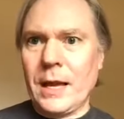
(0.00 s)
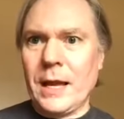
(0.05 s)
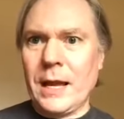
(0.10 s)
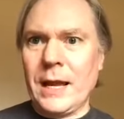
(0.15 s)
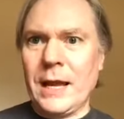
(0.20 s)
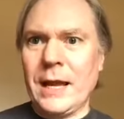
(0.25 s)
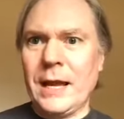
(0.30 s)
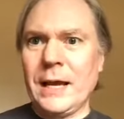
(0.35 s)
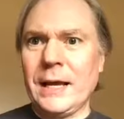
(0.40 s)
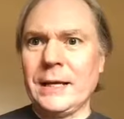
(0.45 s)

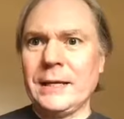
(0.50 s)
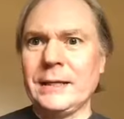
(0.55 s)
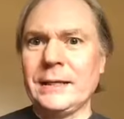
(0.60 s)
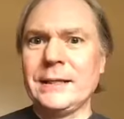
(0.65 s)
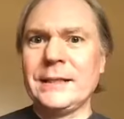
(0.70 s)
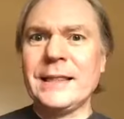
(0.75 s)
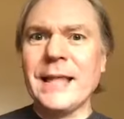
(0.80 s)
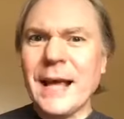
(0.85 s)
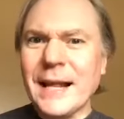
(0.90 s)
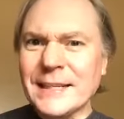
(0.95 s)

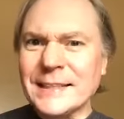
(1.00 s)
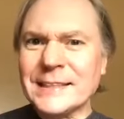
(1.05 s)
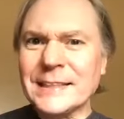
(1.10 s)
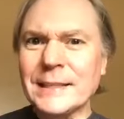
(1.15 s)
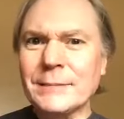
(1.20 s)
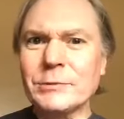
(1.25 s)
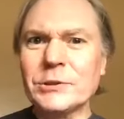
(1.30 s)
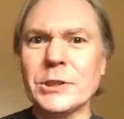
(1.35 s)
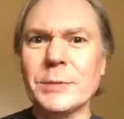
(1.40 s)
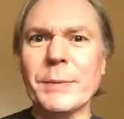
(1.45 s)
And that
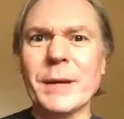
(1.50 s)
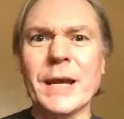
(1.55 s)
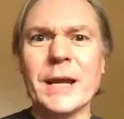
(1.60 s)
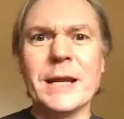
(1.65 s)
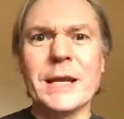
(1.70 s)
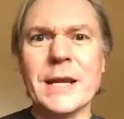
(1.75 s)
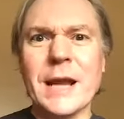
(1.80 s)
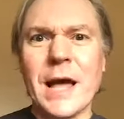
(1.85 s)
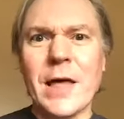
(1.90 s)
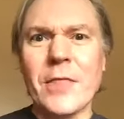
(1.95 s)
seems to be
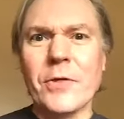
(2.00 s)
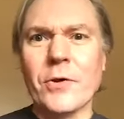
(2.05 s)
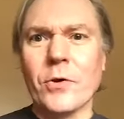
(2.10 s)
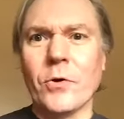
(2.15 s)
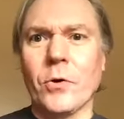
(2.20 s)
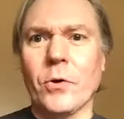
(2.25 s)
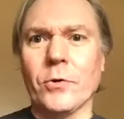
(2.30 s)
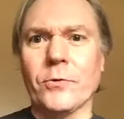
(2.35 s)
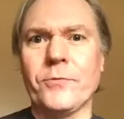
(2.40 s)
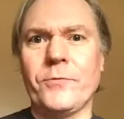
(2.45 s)
another
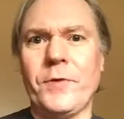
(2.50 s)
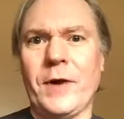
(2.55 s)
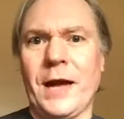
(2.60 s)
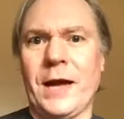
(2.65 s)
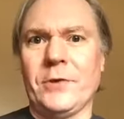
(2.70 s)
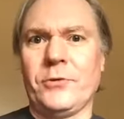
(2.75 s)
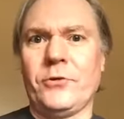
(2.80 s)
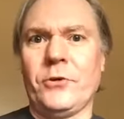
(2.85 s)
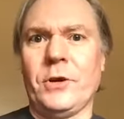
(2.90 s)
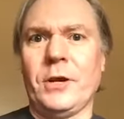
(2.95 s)
old
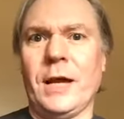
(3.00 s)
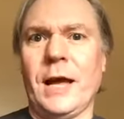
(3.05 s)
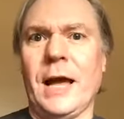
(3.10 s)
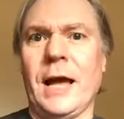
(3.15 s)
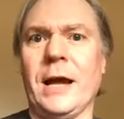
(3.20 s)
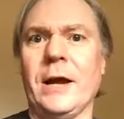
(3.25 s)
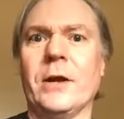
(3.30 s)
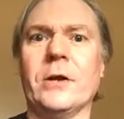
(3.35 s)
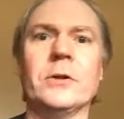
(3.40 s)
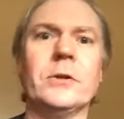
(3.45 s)
fashioned
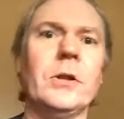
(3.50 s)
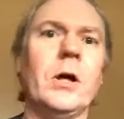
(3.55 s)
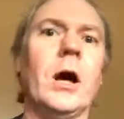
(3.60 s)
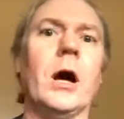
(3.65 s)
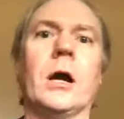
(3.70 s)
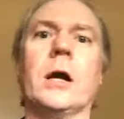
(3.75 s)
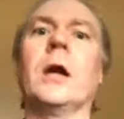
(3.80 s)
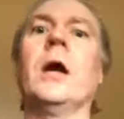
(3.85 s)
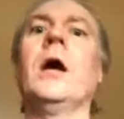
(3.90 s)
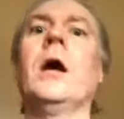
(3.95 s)
hire.
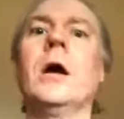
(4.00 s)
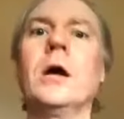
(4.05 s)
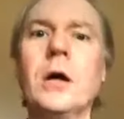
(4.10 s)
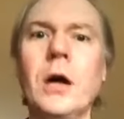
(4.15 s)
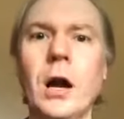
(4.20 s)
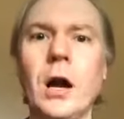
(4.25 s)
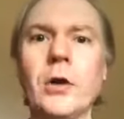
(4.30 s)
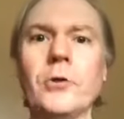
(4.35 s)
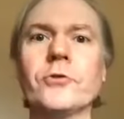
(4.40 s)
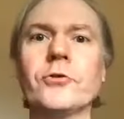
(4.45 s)
Look,
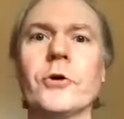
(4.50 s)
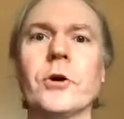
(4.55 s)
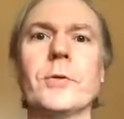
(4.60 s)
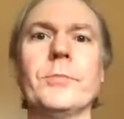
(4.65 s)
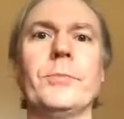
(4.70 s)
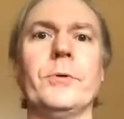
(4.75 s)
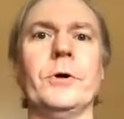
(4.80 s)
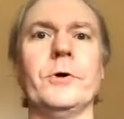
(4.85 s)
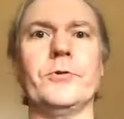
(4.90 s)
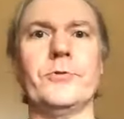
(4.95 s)
Carl
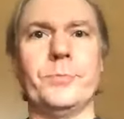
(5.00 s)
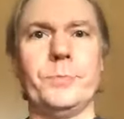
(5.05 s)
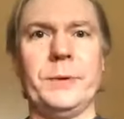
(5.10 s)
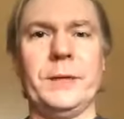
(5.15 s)
Torbush